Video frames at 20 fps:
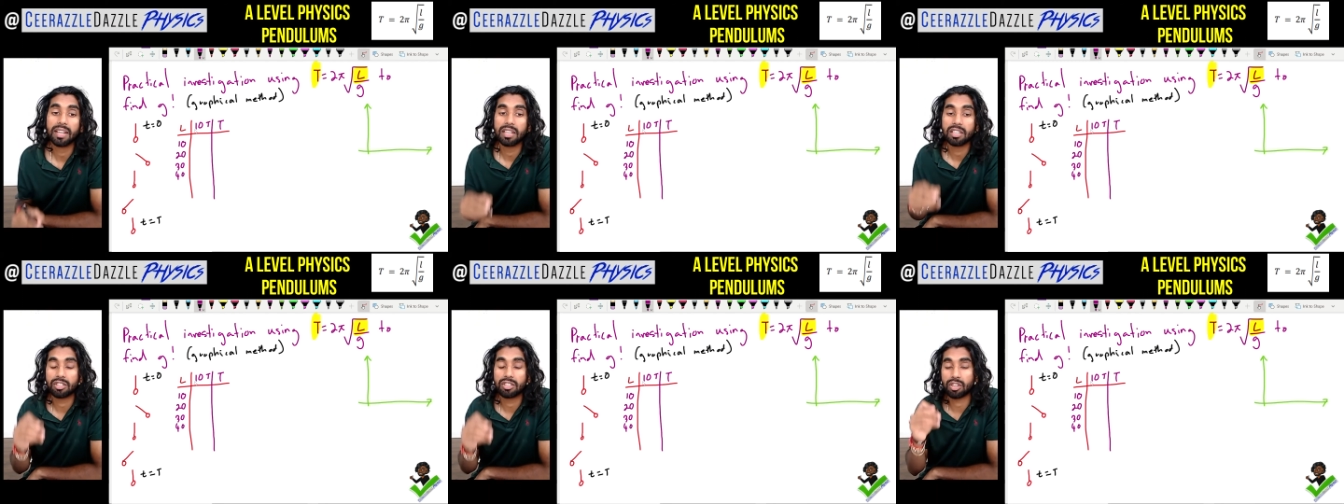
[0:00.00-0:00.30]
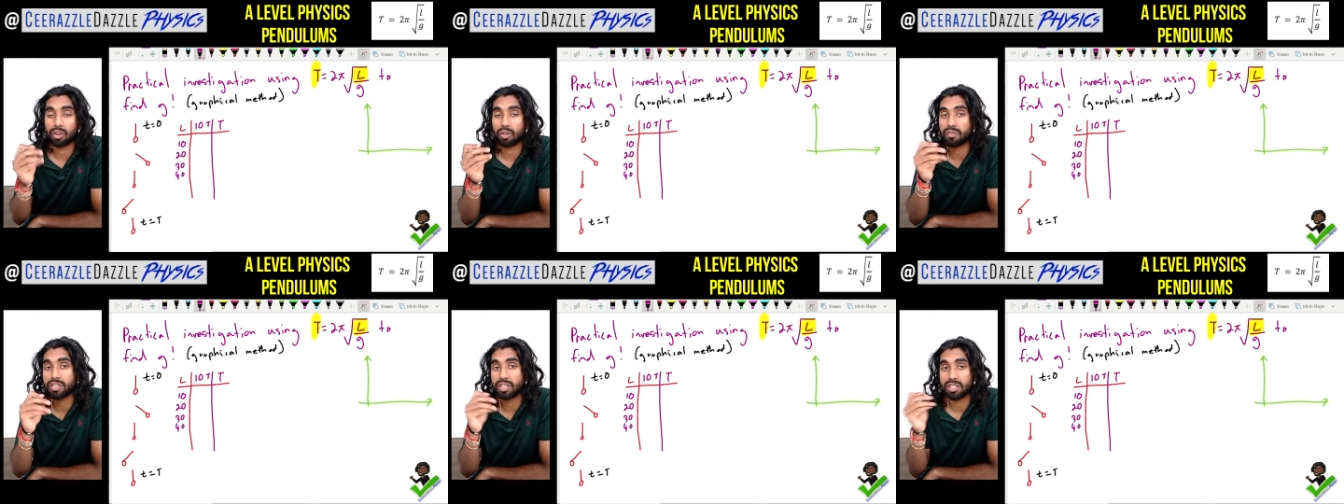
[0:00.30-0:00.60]
So
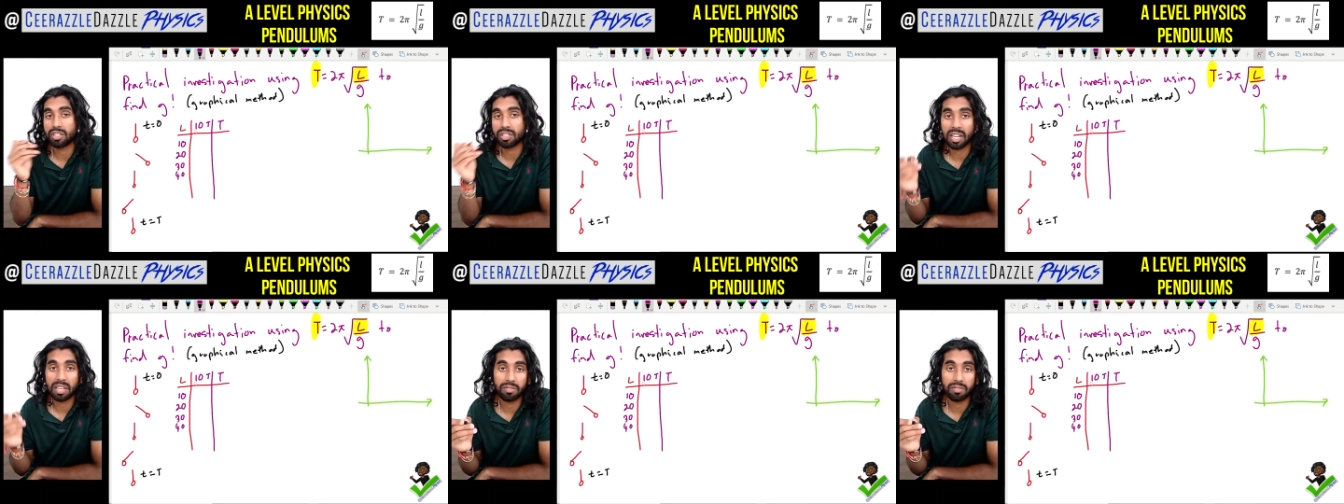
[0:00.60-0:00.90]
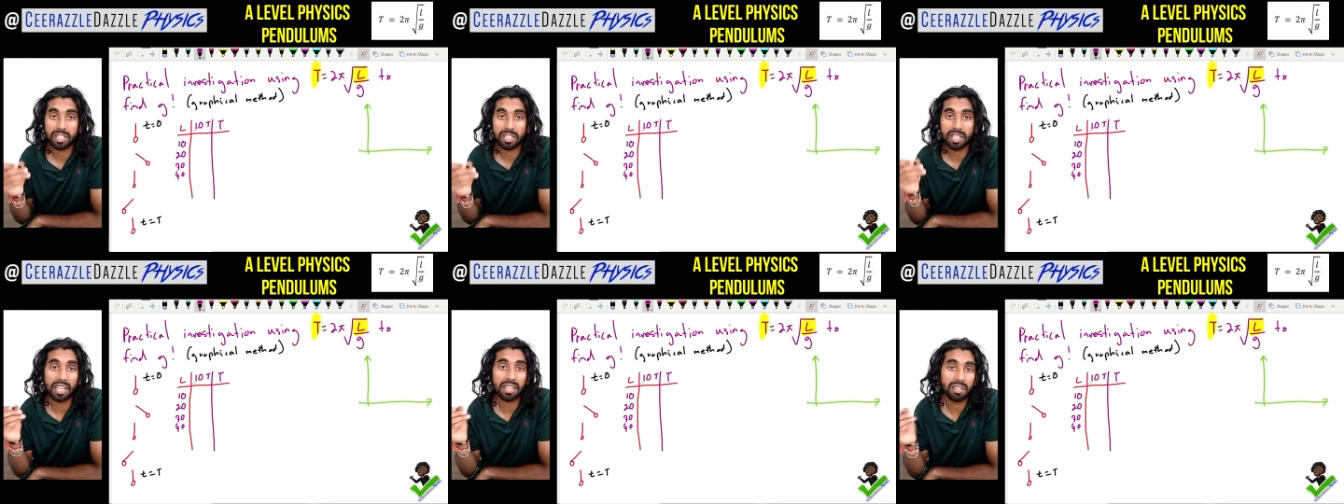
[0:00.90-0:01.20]
obviously time for
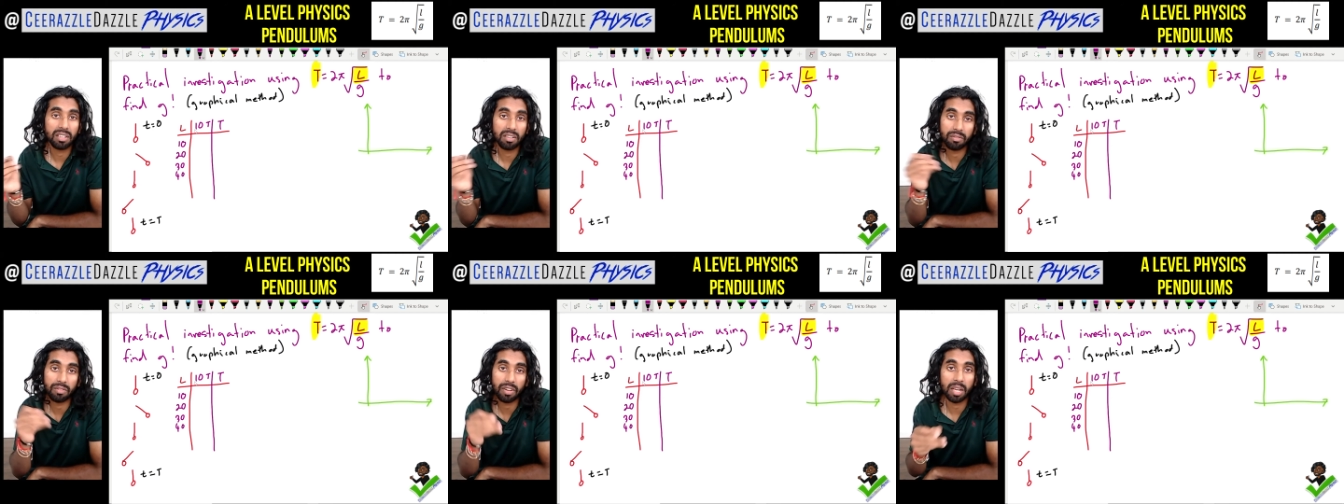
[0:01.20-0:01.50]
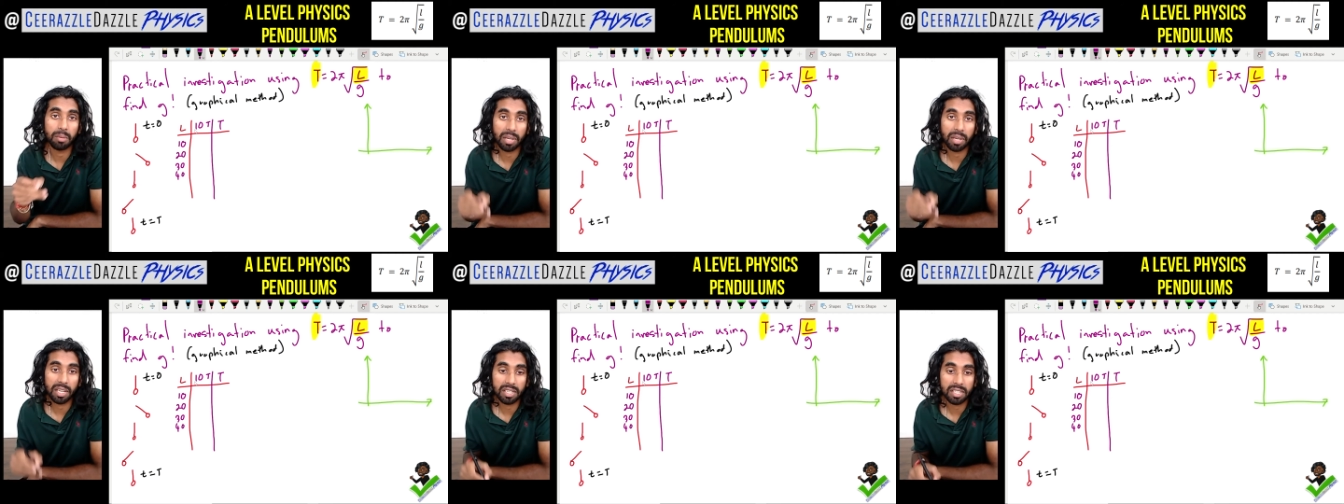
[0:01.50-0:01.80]
10,
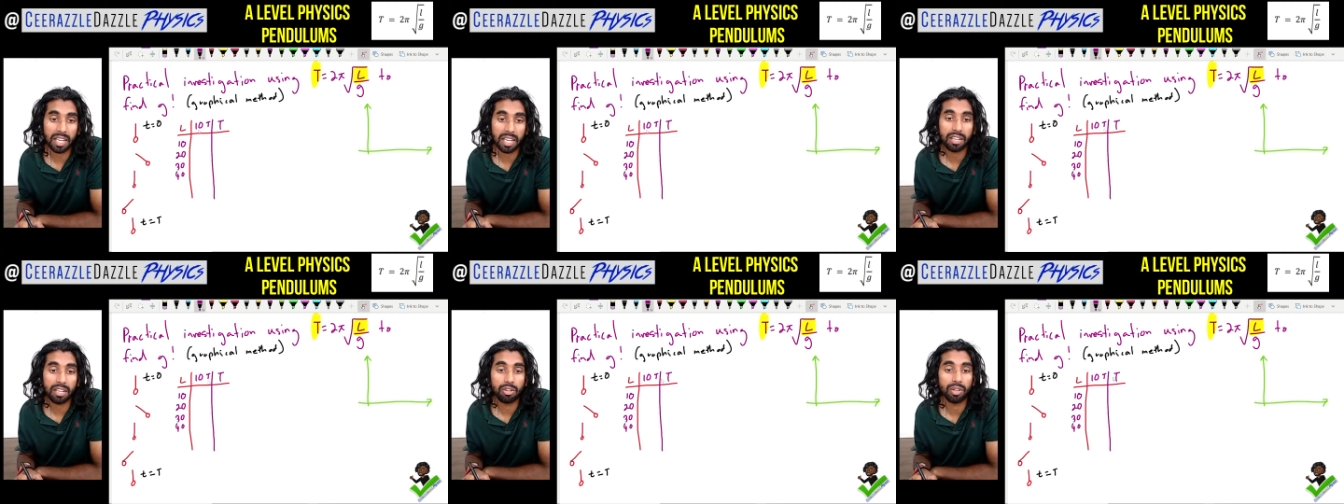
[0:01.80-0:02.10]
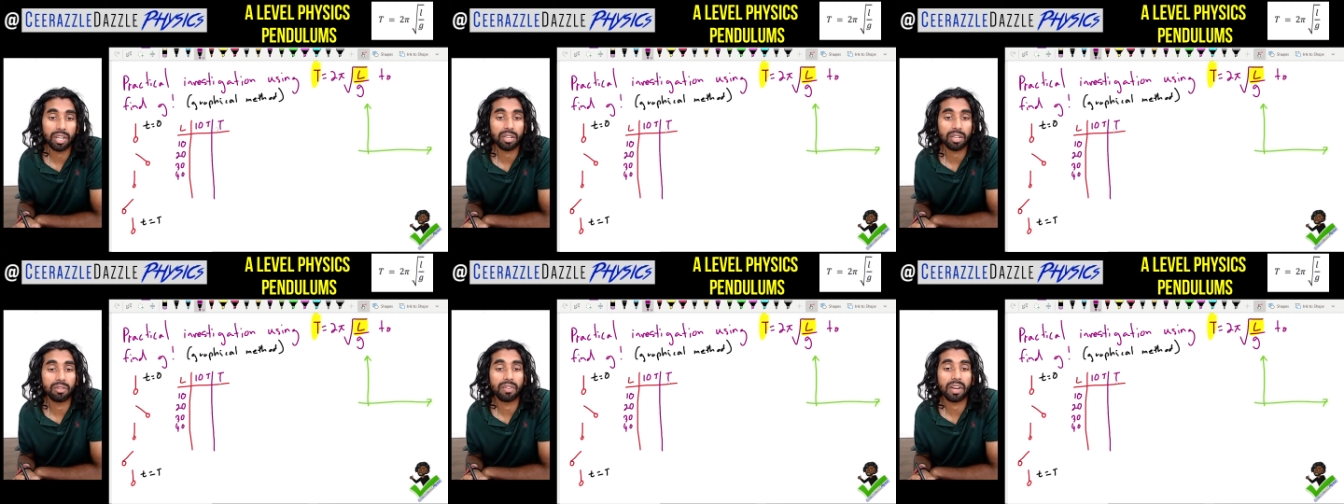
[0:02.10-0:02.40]
divide by 10, you
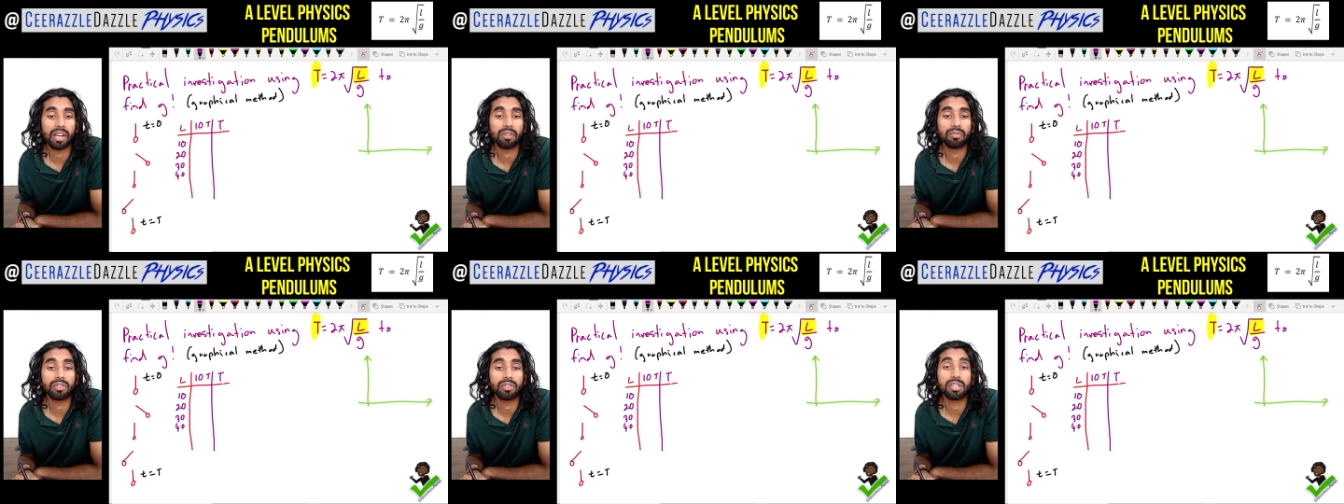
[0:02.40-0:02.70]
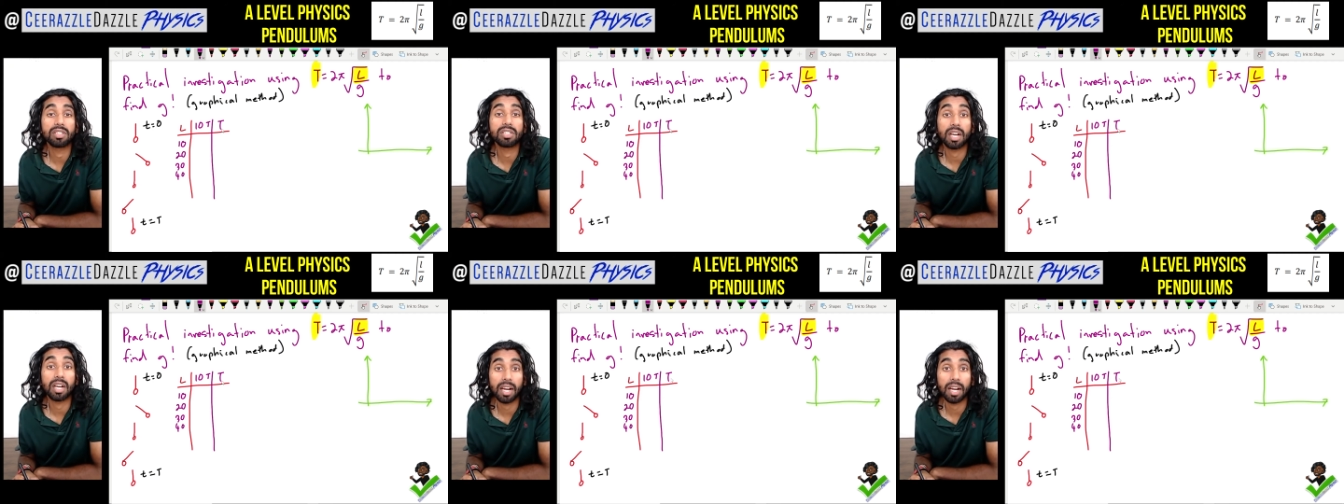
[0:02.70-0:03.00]
get your value of the
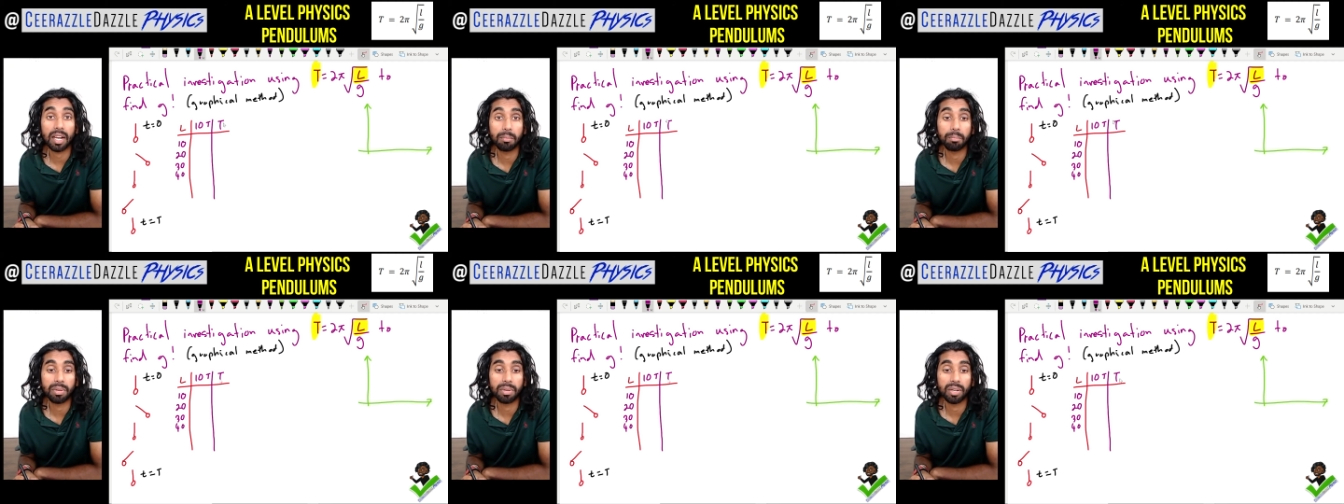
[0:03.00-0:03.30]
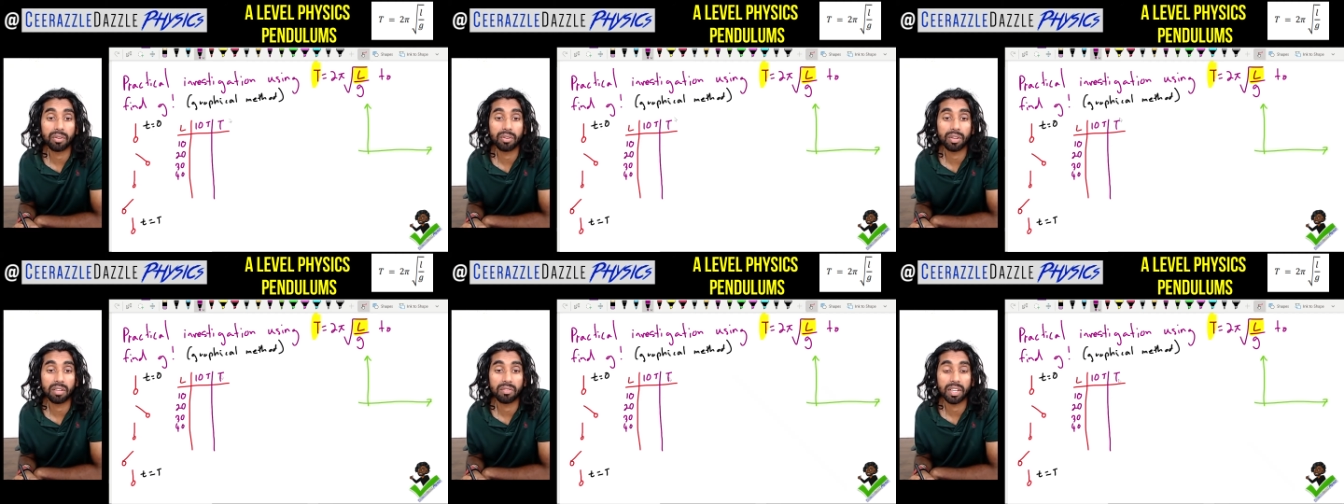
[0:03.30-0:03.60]
time
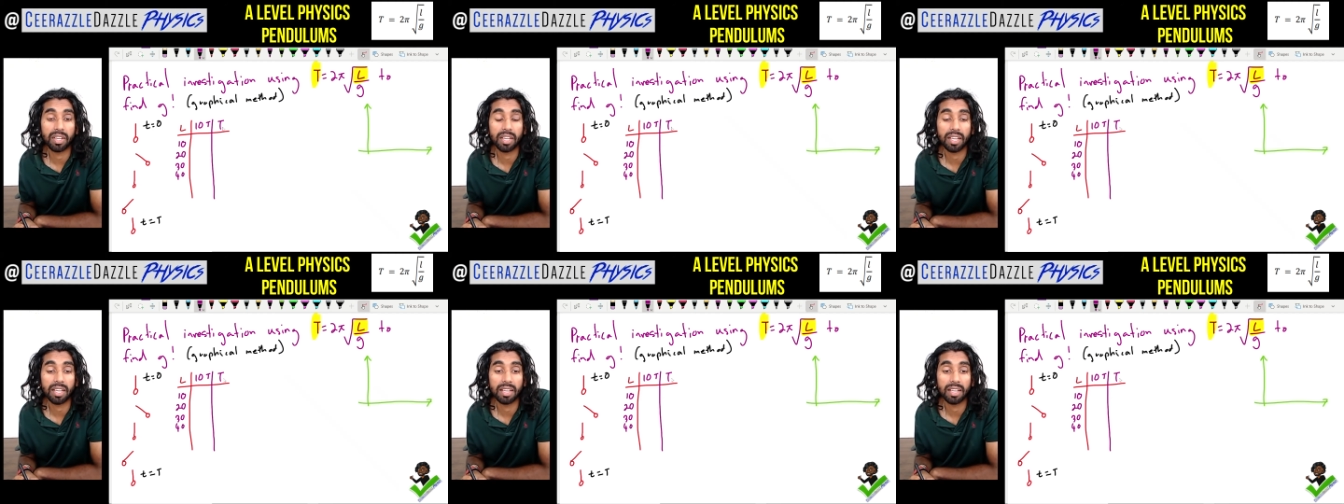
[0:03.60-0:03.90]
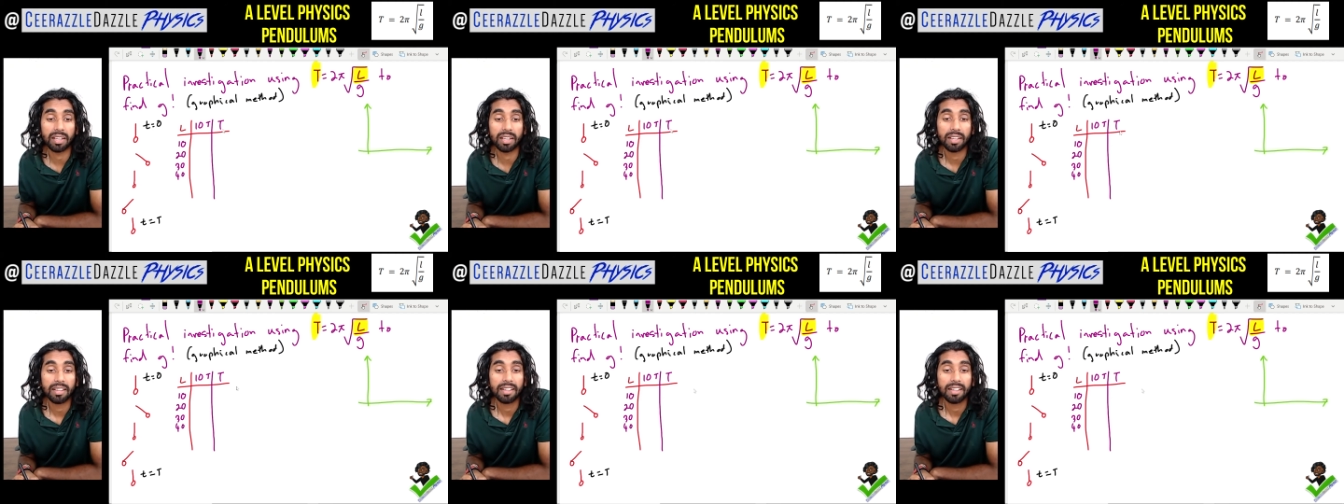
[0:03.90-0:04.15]
period over here.